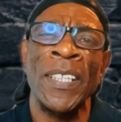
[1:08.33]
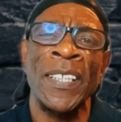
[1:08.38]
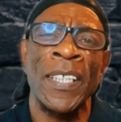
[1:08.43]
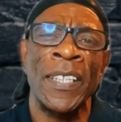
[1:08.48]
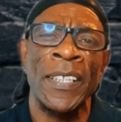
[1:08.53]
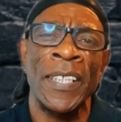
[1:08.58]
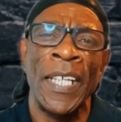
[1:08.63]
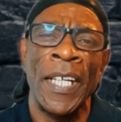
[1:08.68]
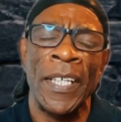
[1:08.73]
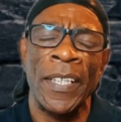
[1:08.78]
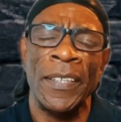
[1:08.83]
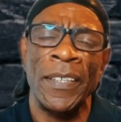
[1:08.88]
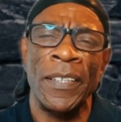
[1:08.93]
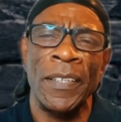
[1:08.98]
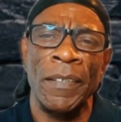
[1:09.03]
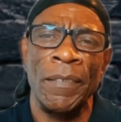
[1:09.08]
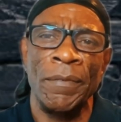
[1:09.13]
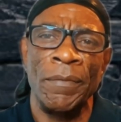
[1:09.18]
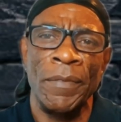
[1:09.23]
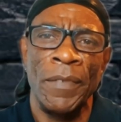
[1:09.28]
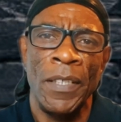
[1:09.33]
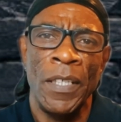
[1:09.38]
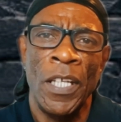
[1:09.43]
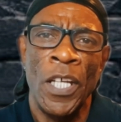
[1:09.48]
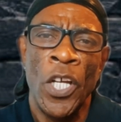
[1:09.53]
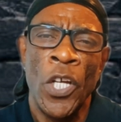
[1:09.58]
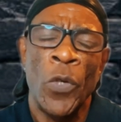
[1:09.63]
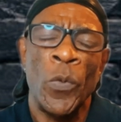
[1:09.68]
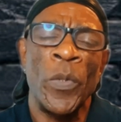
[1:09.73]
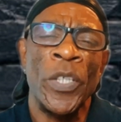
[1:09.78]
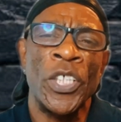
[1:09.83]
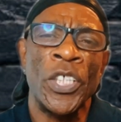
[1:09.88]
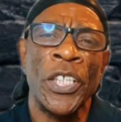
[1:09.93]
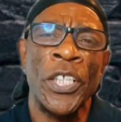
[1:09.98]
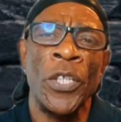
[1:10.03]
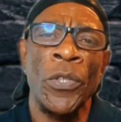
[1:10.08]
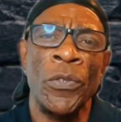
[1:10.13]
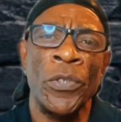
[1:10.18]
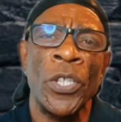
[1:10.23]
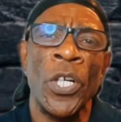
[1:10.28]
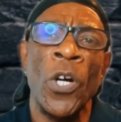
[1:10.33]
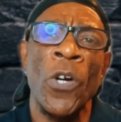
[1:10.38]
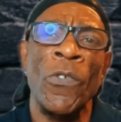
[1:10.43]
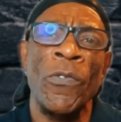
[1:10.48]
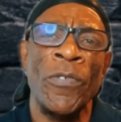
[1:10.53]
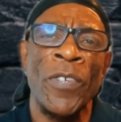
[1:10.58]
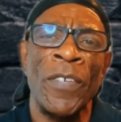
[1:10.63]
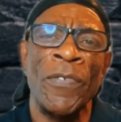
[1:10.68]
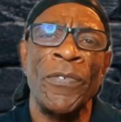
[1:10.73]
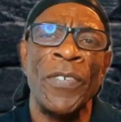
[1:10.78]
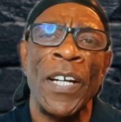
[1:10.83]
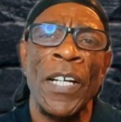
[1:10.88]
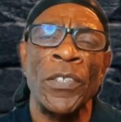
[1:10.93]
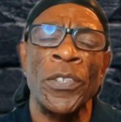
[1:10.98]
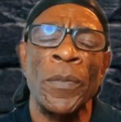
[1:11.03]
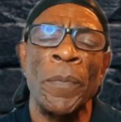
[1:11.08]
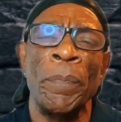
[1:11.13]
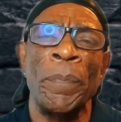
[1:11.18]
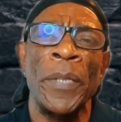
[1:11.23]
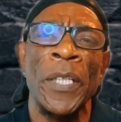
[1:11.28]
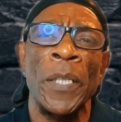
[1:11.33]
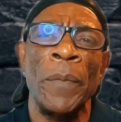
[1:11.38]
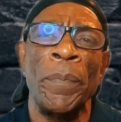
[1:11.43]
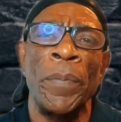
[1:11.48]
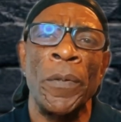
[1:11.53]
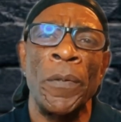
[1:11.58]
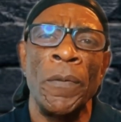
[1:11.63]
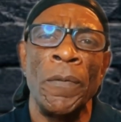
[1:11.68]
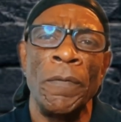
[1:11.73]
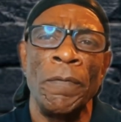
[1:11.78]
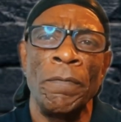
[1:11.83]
attacks, which killed over 1,000 people.